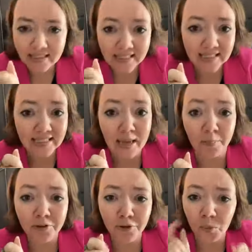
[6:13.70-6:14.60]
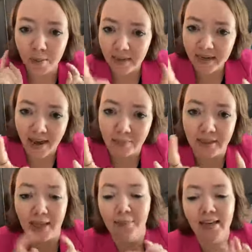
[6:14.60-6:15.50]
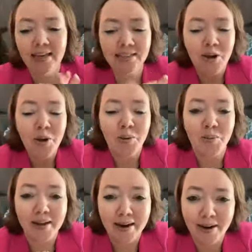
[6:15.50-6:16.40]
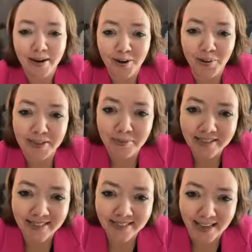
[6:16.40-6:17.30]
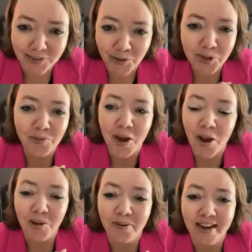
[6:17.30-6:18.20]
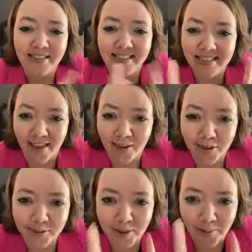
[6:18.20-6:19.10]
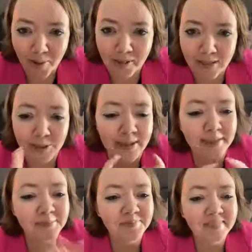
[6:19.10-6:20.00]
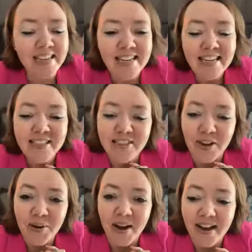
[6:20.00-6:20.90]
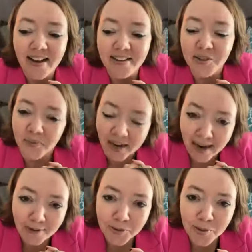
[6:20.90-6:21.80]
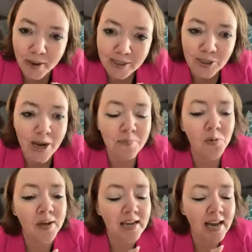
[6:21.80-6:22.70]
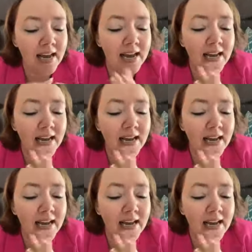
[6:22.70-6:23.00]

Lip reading: This is the summer for women. I'm claiming it. We are going to be successful, and we all rise together. So I'm glad you're here. So right after the bike shop, we